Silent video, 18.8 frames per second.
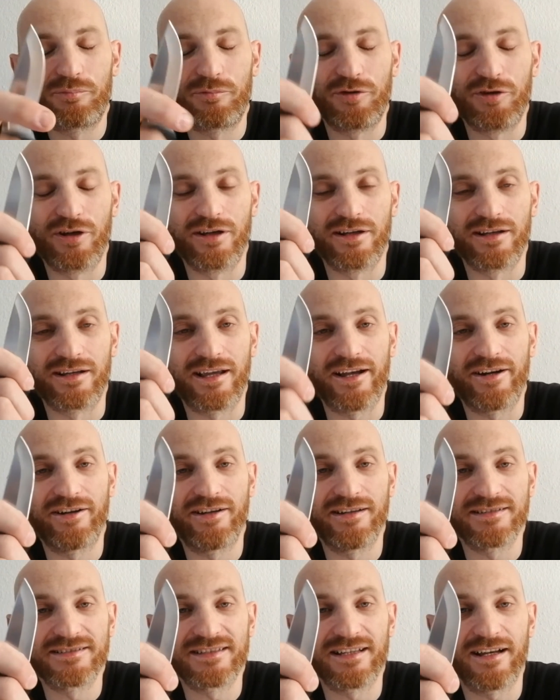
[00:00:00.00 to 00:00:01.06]
You're gonna carry
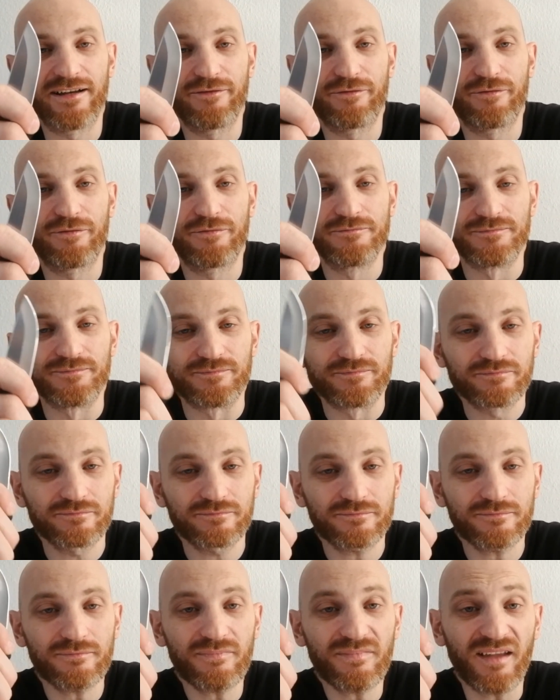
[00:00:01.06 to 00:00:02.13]
this knife
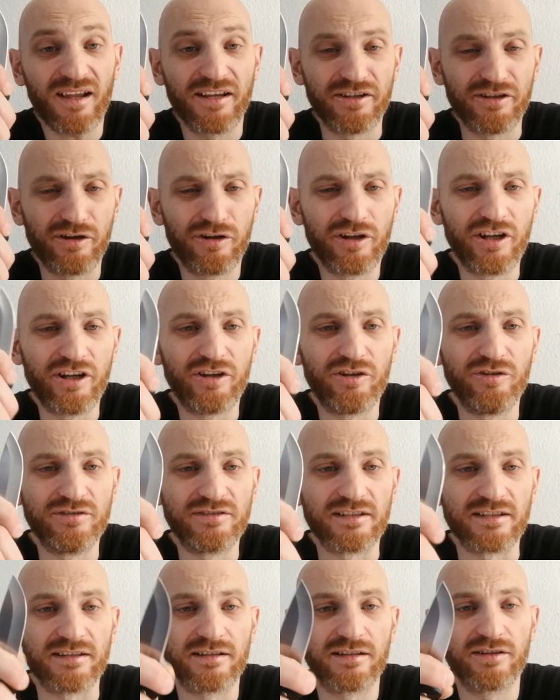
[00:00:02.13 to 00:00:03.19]
and you're gonna use
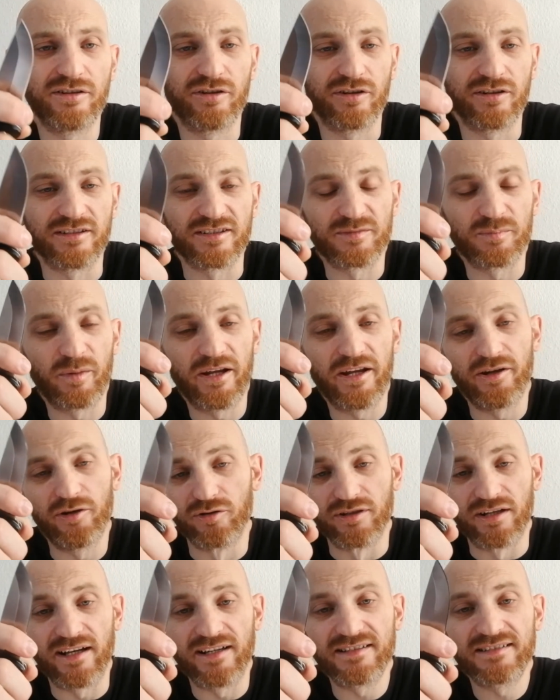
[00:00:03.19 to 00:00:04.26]
it. You're gonna spare
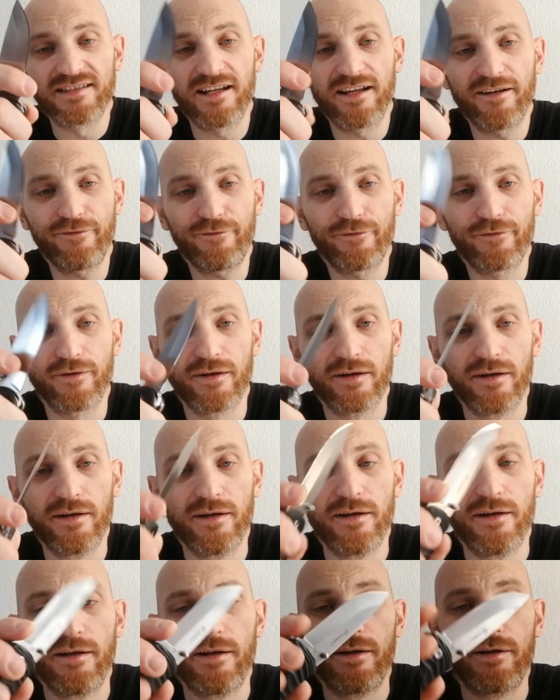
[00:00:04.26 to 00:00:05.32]
your nice knife,
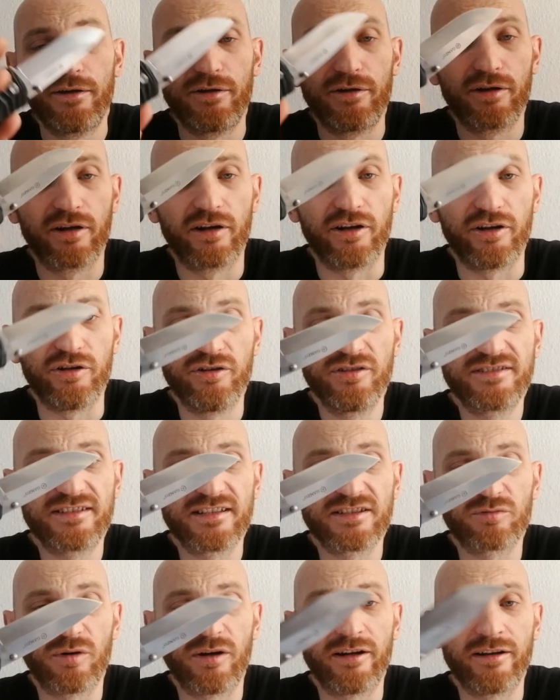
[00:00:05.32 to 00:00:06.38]
you're gonna use
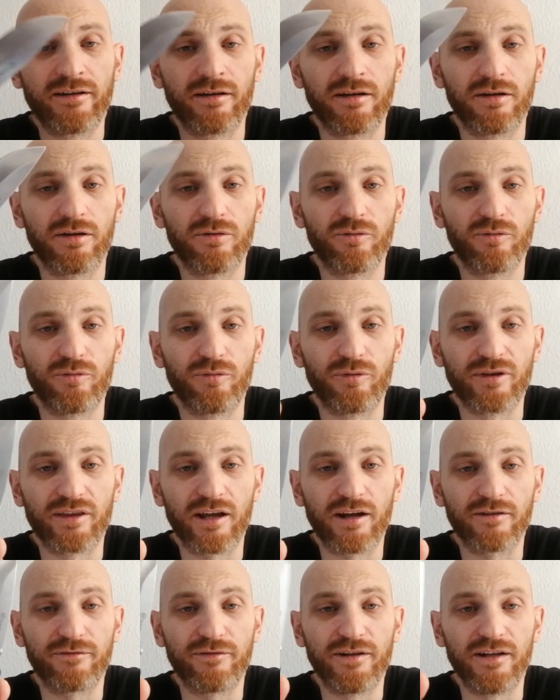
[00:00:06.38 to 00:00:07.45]
this one
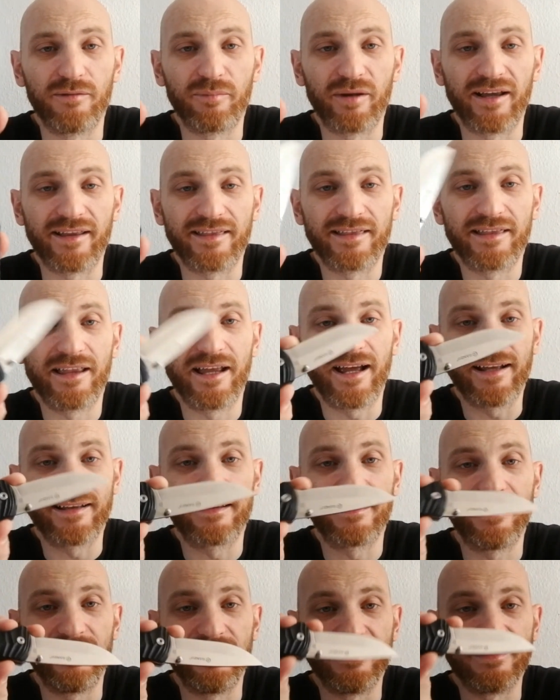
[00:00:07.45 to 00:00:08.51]
without feeling bad.
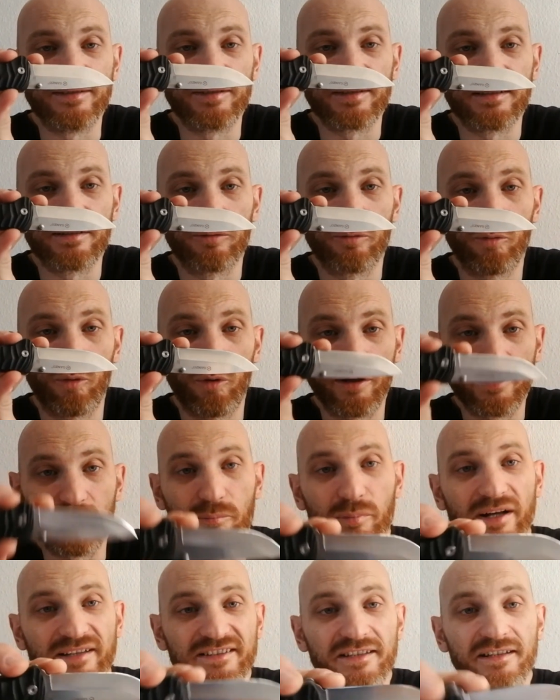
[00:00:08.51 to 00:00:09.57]
That is what a
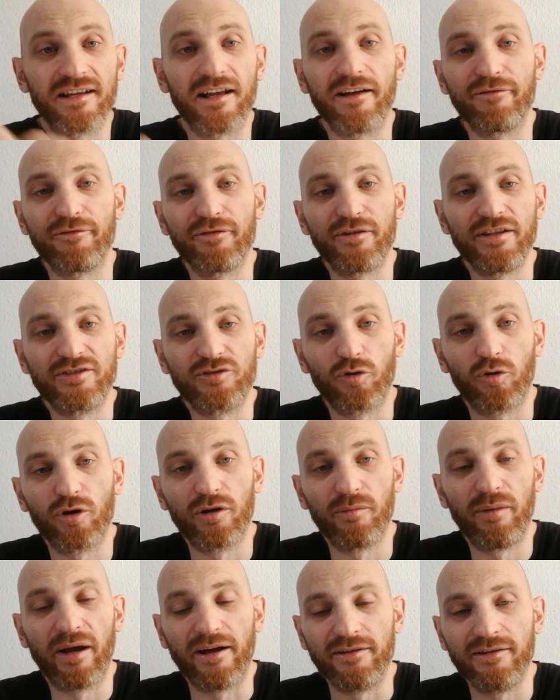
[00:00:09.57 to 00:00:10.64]
budget knife is all
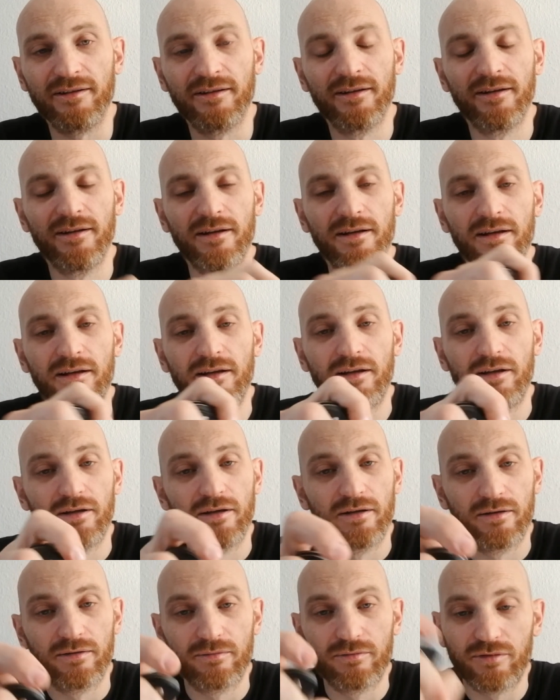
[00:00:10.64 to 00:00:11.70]
about.
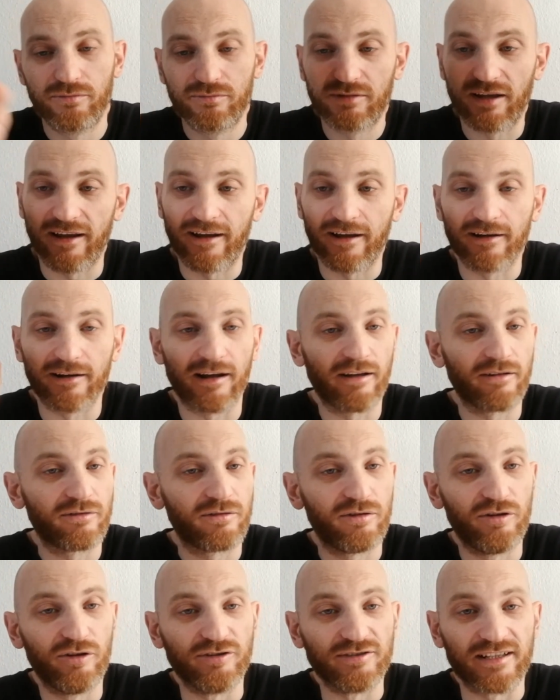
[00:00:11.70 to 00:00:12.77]
Taking it
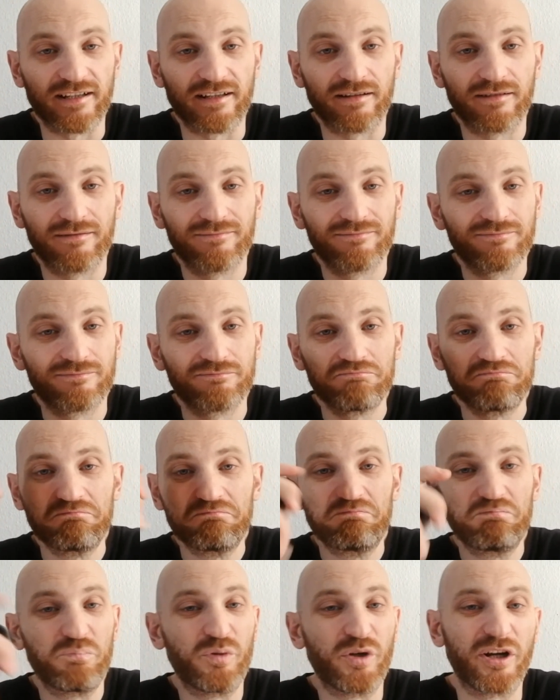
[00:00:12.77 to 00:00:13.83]
out, using it,
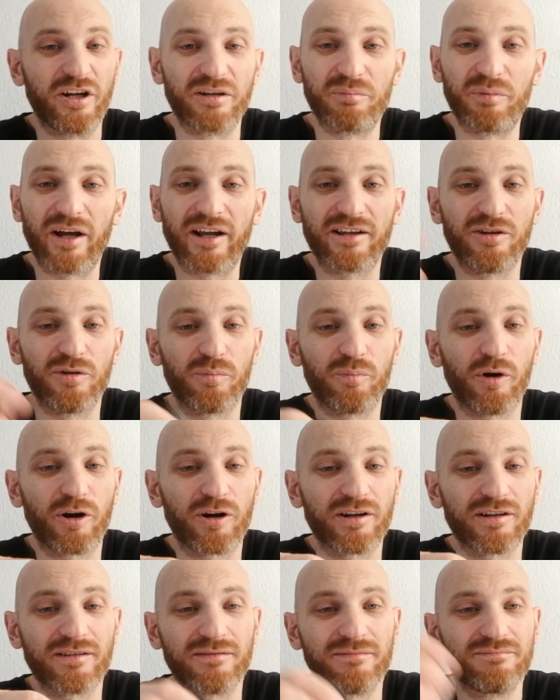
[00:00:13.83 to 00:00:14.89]
putting it back in your
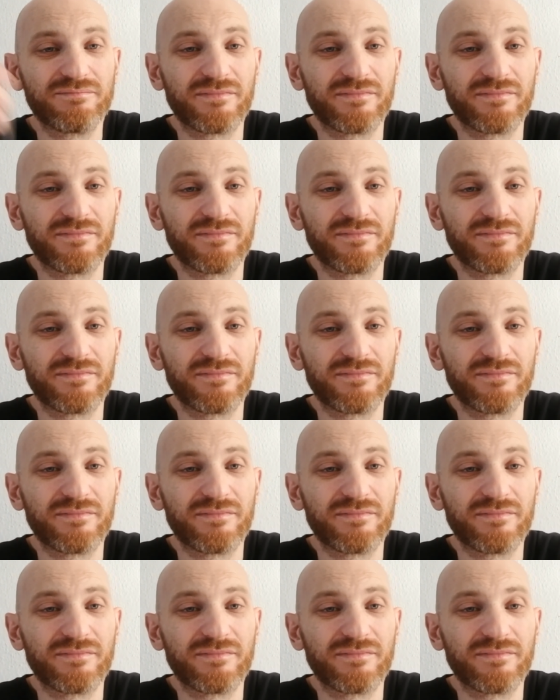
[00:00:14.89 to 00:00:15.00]
pocket.